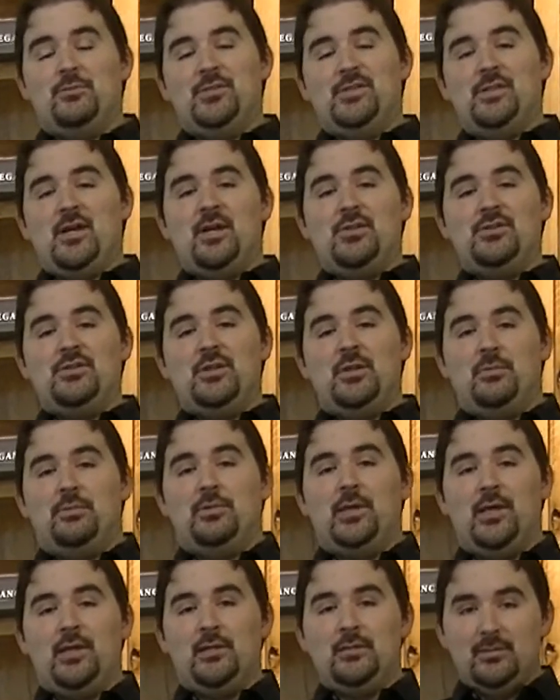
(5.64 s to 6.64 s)
with Massage Chair
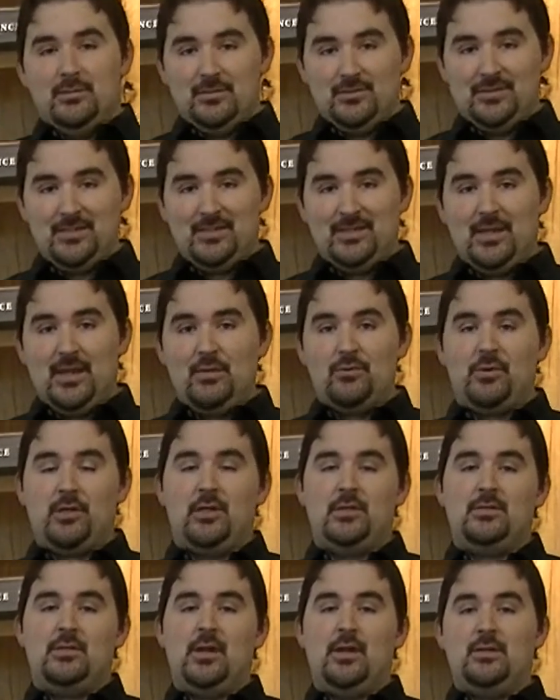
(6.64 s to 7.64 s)
Planet, and today we're
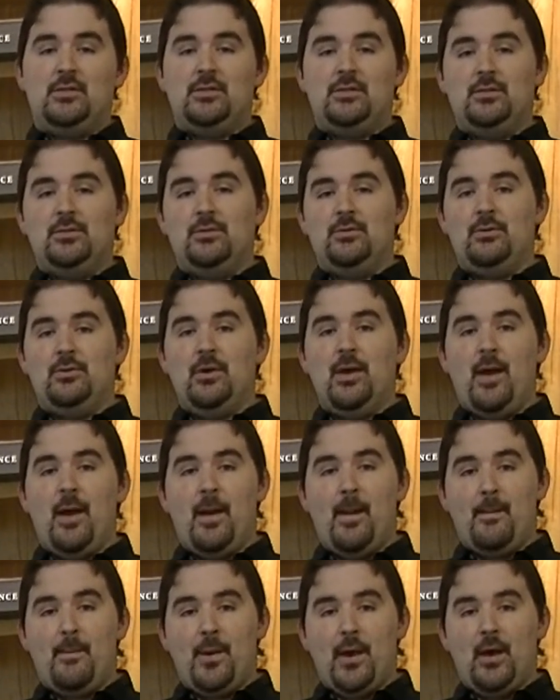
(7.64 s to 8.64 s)
going to talk to you
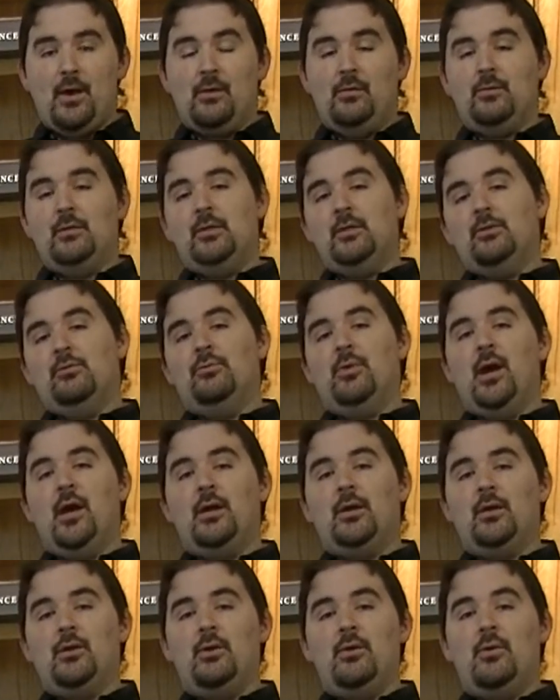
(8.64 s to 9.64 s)
about the
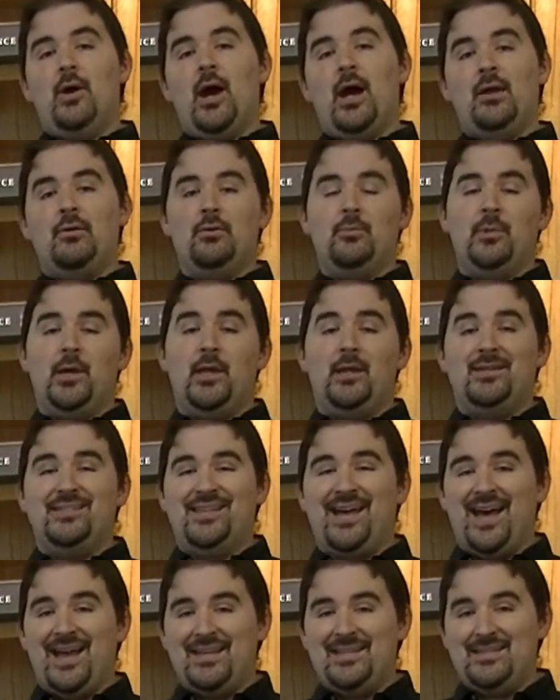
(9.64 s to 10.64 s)
Luraco
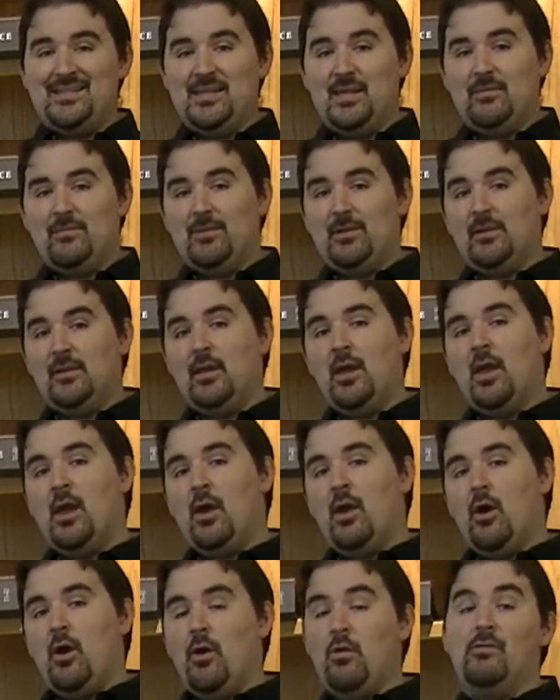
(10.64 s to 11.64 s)
iRobotics i7
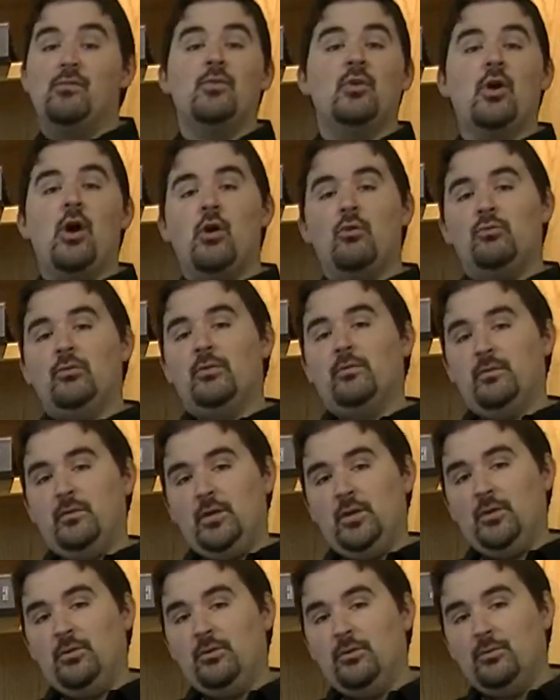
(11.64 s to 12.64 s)
overall
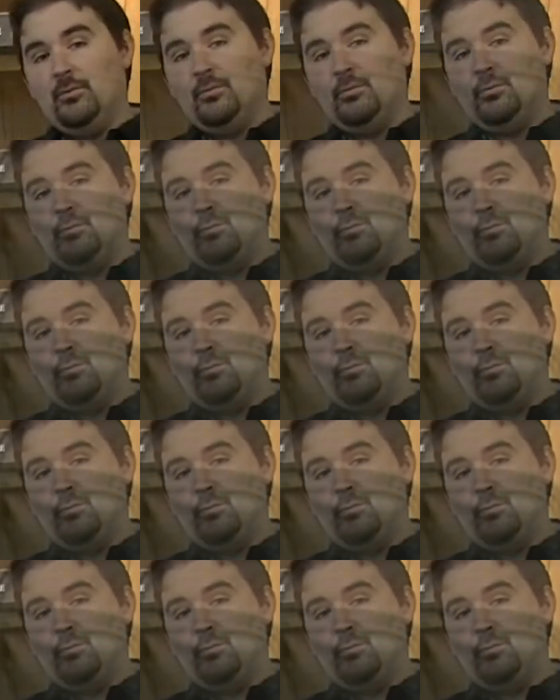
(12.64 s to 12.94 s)
review.